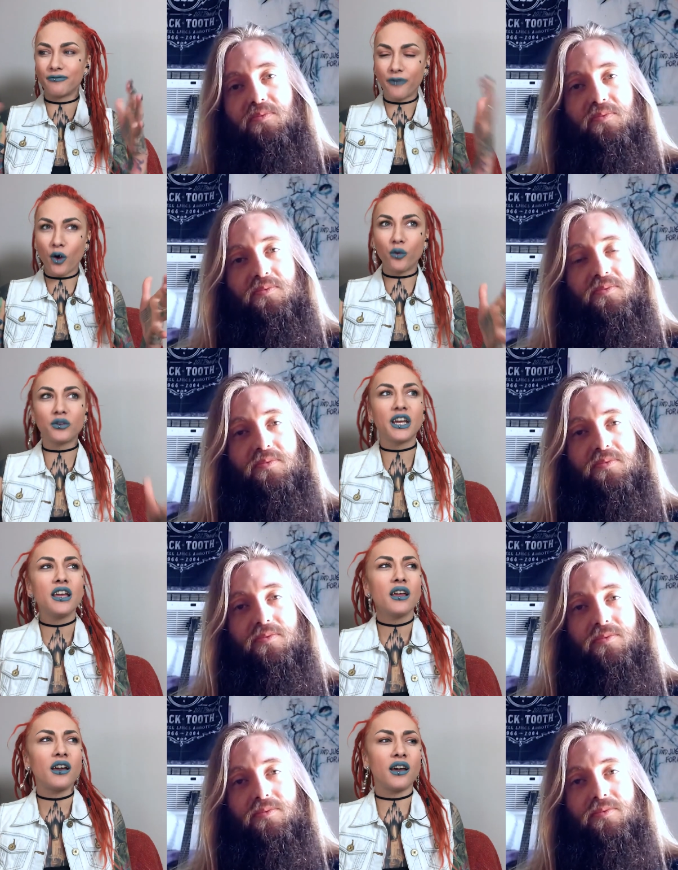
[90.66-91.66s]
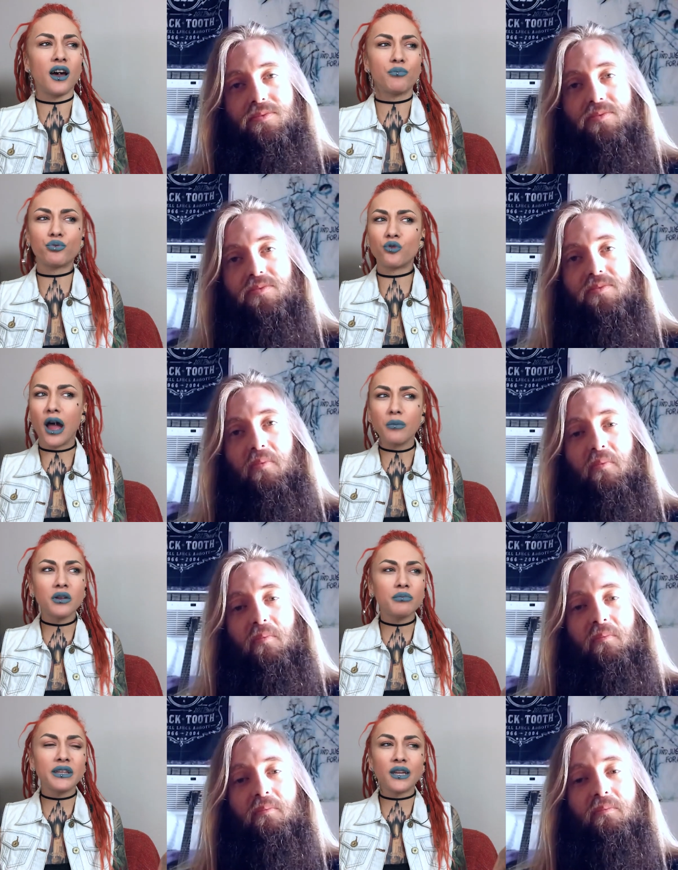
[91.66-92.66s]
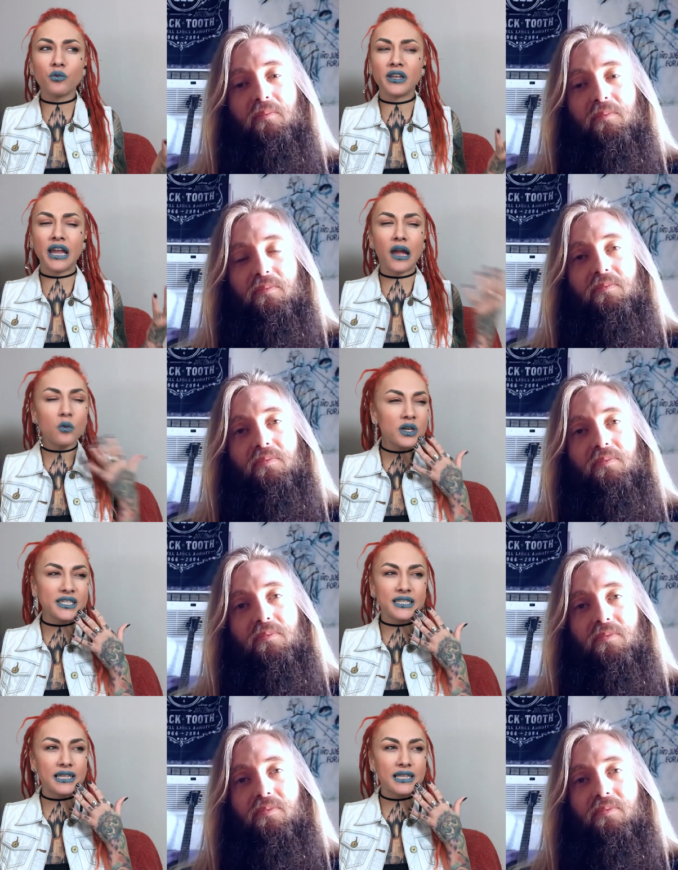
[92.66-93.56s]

Speaker 1: phone, uh, probably when I was